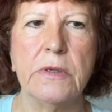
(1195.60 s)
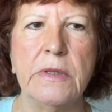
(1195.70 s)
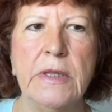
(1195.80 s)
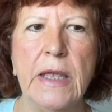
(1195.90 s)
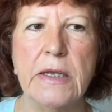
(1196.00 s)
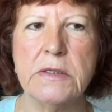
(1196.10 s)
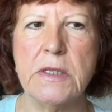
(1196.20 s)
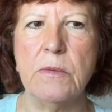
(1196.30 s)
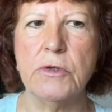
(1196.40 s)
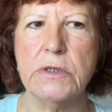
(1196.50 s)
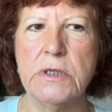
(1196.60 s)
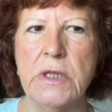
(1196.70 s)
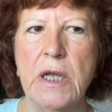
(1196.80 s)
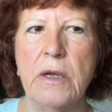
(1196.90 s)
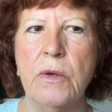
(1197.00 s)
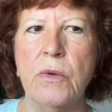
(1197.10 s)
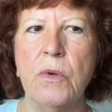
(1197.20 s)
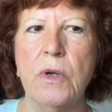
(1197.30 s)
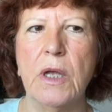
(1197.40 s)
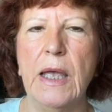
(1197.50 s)
Next, they want to know
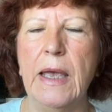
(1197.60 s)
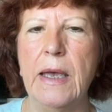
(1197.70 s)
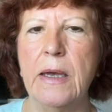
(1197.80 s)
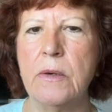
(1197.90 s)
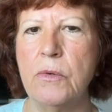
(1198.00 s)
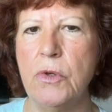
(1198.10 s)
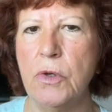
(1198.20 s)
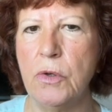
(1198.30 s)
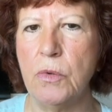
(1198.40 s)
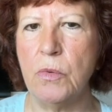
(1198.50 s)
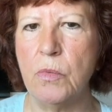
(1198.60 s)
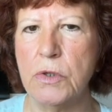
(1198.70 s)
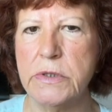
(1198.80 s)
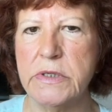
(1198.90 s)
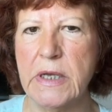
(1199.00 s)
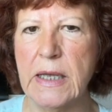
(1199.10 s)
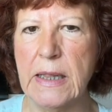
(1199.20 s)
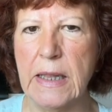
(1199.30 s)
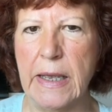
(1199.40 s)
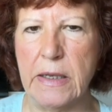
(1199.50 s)
how you want to
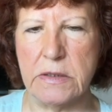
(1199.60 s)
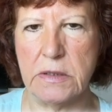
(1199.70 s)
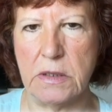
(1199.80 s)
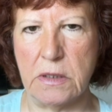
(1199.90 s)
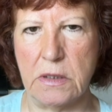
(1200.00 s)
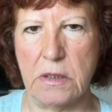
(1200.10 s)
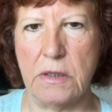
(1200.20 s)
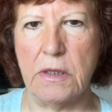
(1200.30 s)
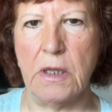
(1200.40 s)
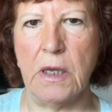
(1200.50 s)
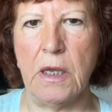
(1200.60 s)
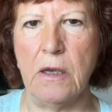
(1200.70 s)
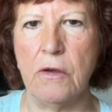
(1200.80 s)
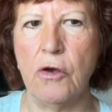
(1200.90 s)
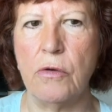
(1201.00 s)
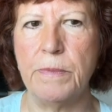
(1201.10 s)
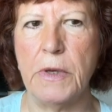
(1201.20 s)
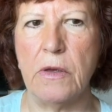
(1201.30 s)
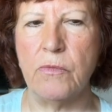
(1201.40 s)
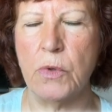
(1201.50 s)
collect the
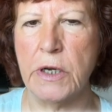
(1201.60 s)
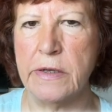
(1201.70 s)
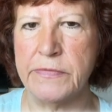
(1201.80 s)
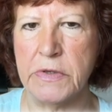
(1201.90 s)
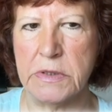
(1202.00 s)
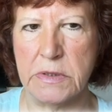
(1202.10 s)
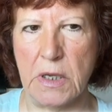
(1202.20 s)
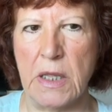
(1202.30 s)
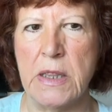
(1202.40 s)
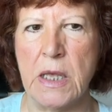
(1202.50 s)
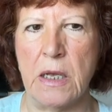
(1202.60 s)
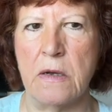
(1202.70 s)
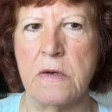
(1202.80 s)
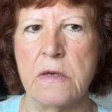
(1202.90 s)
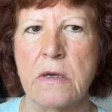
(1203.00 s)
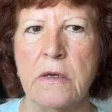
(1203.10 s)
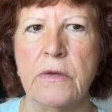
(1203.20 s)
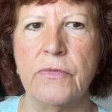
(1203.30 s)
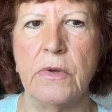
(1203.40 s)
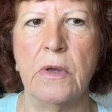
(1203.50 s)
copy of whatever's in their
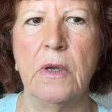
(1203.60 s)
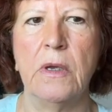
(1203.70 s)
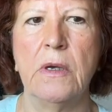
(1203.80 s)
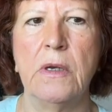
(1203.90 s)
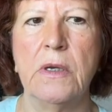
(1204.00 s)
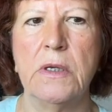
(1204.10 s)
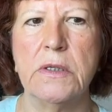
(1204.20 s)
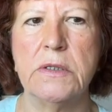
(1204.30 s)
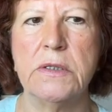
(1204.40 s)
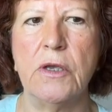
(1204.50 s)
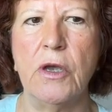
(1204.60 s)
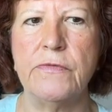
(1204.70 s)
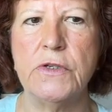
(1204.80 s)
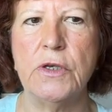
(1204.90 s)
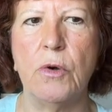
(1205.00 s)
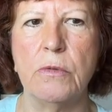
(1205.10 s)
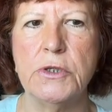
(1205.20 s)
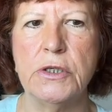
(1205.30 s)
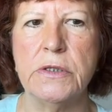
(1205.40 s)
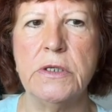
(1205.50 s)
archive. So you have two
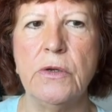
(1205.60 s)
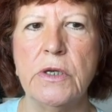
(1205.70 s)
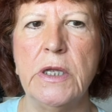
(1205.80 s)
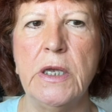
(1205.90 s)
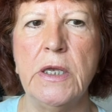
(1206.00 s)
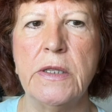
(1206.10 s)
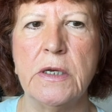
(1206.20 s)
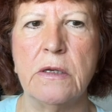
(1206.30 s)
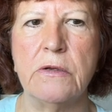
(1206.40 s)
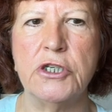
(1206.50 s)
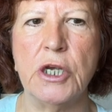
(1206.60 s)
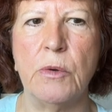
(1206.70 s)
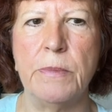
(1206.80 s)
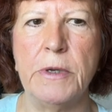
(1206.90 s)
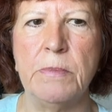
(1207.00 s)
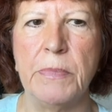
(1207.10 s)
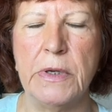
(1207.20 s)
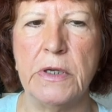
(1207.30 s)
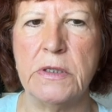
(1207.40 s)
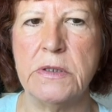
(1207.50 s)
options. You either show up in
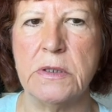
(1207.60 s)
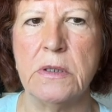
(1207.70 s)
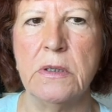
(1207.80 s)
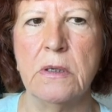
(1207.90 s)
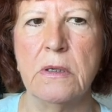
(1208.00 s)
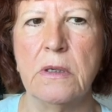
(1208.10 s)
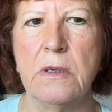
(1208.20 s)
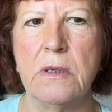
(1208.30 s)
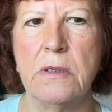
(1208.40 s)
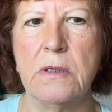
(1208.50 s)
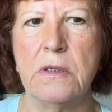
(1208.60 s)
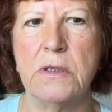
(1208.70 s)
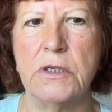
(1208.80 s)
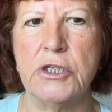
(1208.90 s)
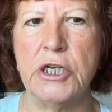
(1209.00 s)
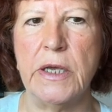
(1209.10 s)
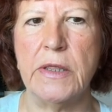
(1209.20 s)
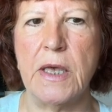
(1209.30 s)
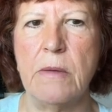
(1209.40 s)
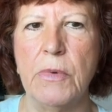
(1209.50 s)
person and check
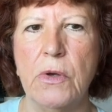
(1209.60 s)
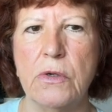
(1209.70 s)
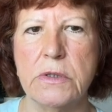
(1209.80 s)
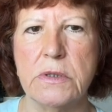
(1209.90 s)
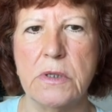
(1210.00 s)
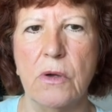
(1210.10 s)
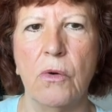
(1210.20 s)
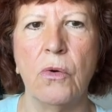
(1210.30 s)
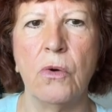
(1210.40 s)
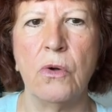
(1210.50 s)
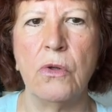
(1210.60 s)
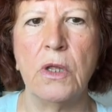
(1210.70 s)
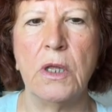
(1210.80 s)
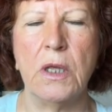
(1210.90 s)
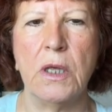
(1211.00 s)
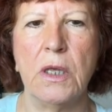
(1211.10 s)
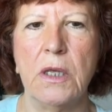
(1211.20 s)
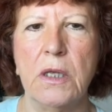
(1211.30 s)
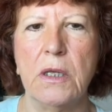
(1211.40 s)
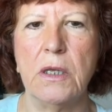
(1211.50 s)
that box, or
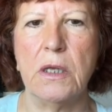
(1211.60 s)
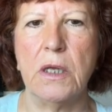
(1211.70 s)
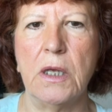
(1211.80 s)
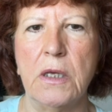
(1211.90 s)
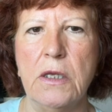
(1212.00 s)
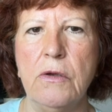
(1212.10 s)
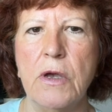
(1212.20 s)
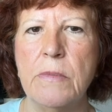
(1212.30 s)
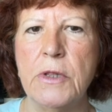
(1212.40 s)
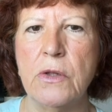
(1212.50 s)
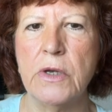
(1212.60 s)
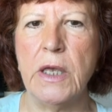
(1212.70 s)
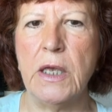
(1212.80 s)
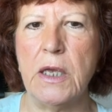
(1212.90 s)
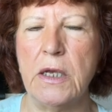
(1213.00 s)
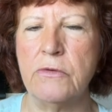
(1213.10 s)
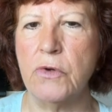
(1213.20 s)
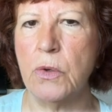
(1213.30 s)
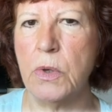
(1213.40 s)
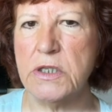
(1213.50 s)
you come along here and
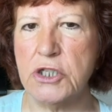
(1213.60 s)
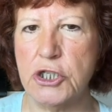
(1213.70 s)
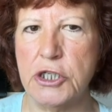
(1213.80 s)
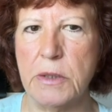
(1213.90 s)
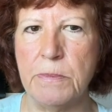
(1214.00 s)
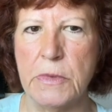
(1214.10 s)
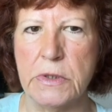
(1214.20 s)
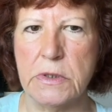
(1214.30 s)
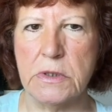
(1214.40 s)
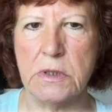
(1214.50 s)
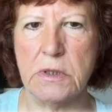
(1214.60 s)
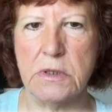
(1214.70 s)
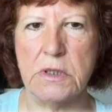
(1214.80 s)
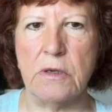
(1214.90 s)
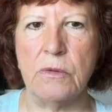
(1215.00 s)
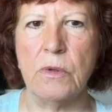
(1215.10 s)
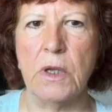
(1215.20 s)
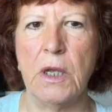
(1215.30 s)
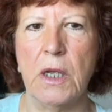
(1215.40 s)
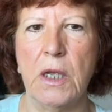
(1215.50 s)
request shipment. So
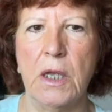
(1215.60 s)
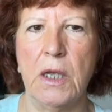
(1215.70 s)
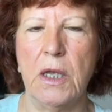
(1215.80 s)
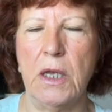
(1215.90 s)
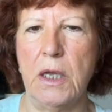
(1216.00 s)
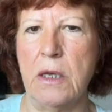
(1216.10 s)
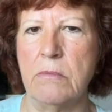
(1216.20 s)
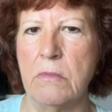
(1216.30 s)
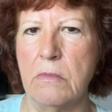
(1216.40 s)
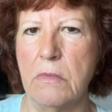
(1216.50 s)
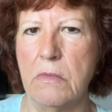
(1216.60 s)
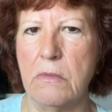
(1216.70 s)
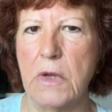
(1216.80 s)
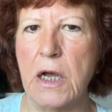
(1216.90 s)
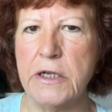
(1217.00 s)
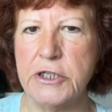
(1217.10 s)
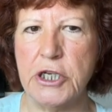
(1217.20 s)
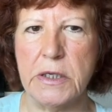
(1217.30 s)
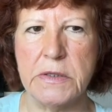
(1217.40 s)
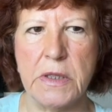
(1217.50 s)
I
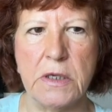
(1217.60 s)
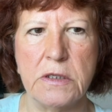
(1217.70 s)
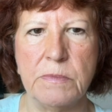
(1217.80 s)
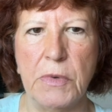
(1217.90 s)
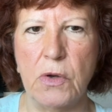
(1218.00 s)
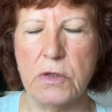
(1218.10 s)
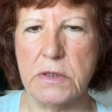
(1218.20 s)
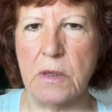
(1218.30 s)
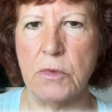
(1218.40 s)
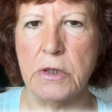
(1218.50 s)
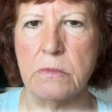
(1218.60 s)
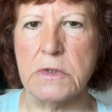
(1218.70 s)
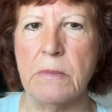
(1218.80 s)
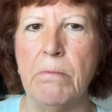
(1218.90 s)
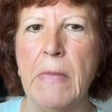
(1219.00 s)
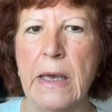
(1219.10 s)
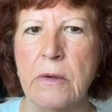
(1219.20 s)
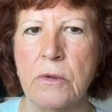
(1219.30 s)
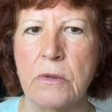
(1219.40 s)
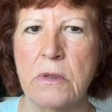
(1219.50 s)
checked this box. I want them to
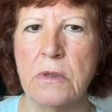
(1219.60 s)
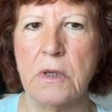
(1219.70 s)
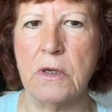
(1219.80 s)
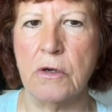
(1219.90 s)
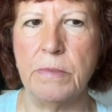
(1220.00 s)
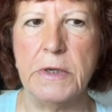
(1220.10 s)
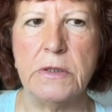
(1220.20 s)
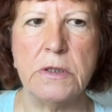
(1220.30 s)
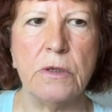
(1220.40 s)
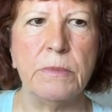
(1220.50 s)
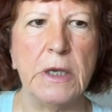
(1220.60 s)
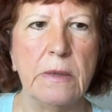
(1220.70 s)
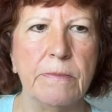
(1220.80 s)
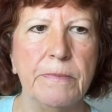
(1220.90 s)
mail a copy to me.